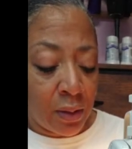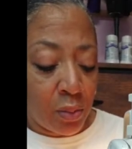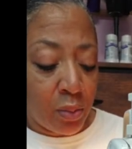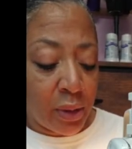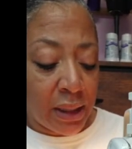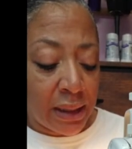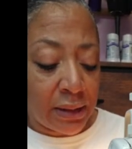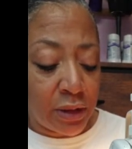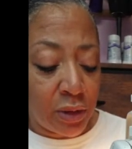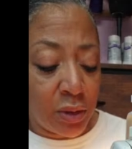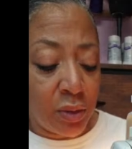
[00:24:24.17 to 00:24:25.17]
But I
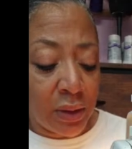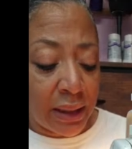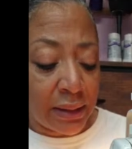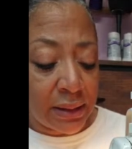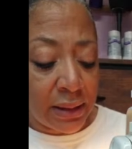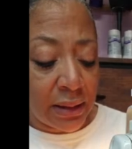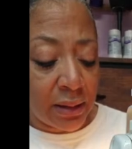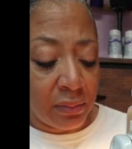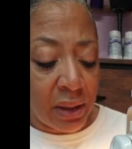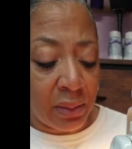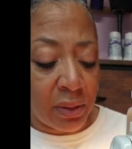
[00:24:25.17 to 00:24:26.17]
do like to get up
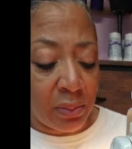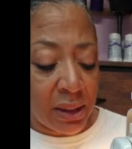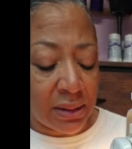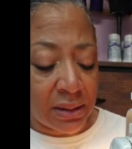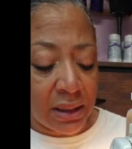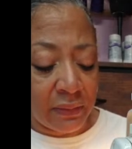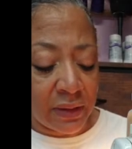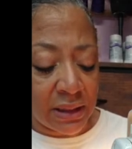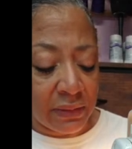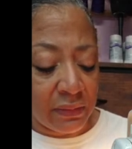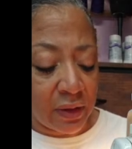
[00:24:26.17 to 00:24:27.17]
maybe about
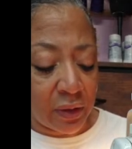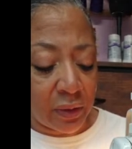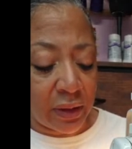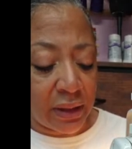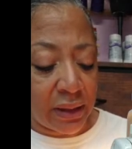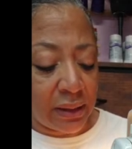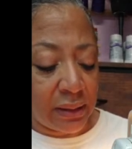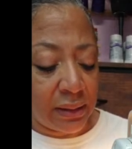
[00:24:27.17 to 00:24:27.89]
7:30,